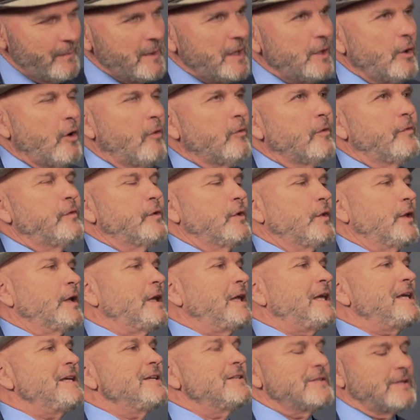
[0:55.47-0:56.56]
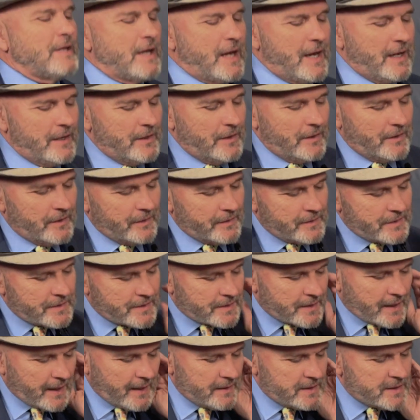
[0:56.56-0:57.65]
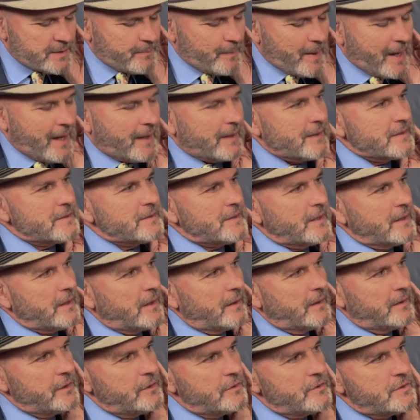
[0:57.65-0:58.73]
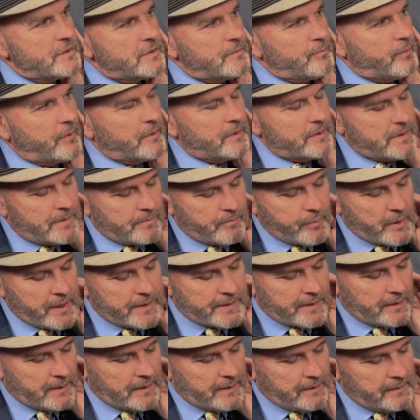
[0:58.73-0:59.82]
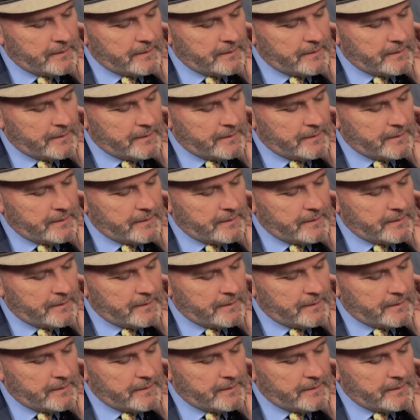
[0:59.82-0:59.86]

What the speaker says: me an overview of the key standards and specs that are used presently.